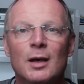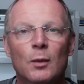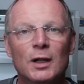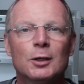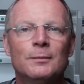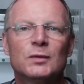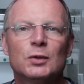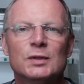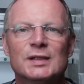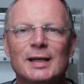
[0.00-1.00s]
Welcome
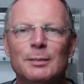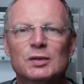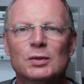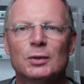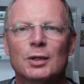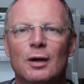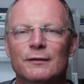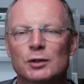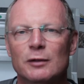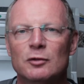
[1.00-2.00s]
to this episode
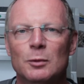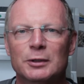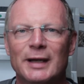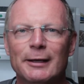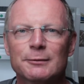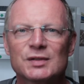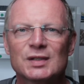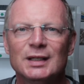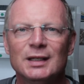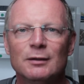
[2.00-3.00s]
of Servo Motor
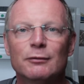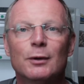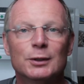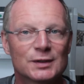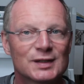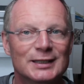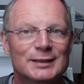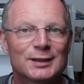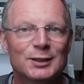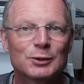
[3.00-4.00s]
Accuracy for your
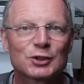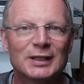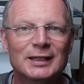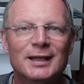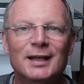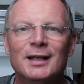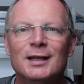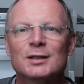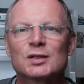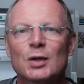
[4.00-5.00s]
CNC machine.
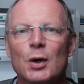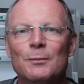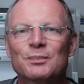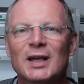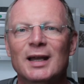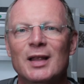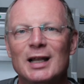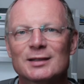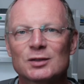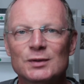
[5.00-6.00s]
So in the
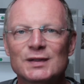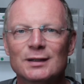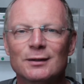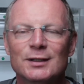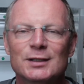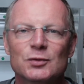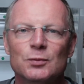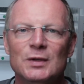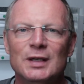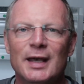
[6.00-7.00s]
last two series
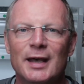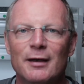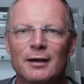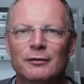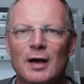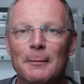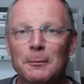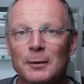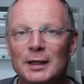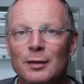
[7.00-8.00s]
we have
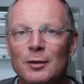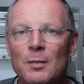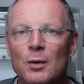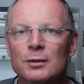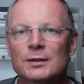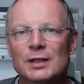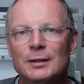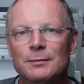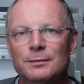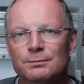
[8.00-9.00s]
upgraded the motors
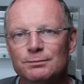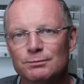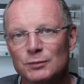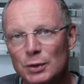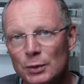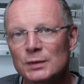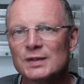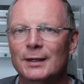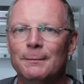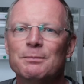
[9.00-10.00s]
and tuned
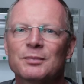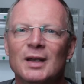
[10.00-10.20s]
them